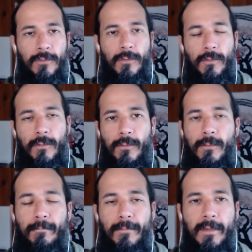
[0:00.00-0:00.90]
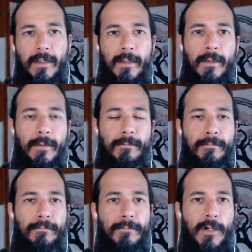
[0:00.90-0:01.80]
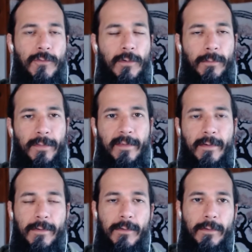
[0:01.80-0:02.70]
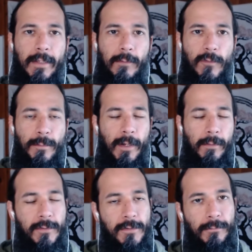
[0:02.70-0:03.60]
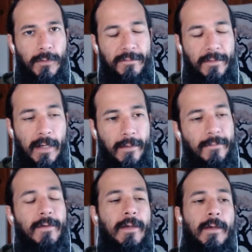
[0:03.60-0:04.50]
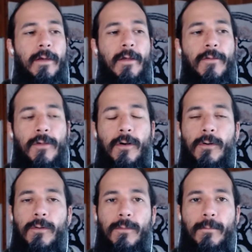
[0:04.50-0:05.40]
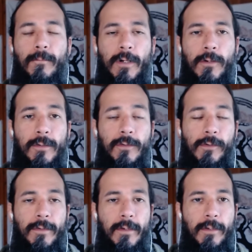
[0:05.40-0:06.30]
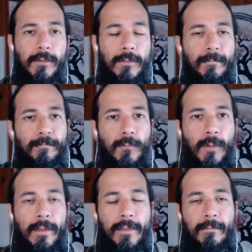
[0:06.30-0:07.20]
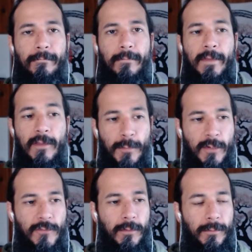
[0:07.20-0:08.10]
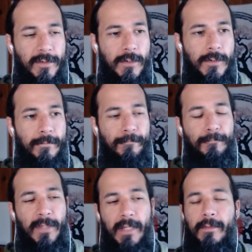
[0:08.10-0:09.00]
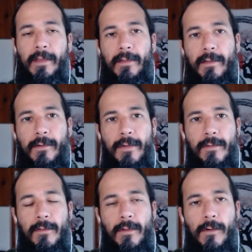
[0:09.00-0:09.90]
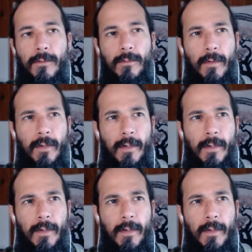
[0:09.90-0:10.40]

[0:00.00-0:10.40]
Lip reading: to the personal material that was published in Book 5. So we're going to continue with this personal material, meaning that there is no